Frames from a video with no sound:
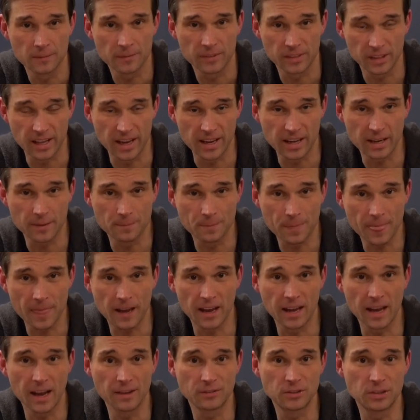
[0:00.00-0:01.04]
Like
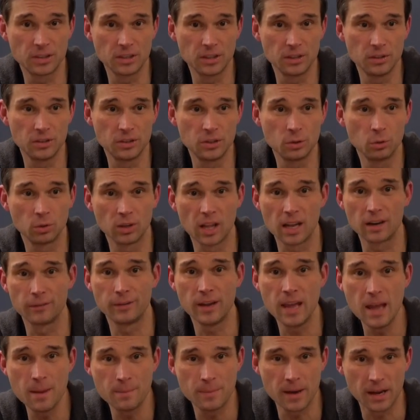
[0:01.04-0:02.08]
I have to do a lot of
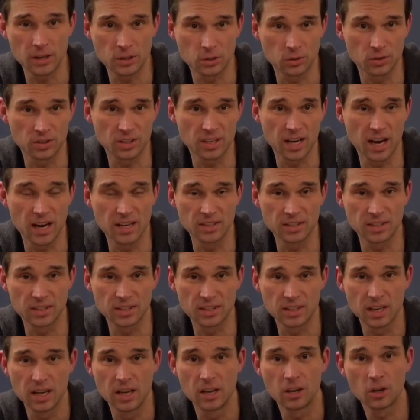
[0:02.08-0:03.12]
hip
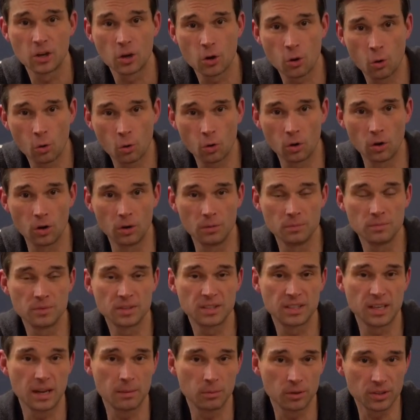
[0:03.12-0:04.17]
exercises, core,
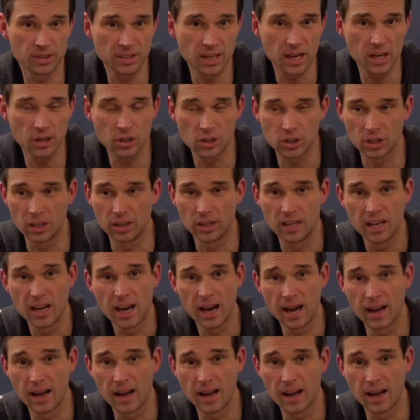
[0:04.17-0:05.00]
stabilization.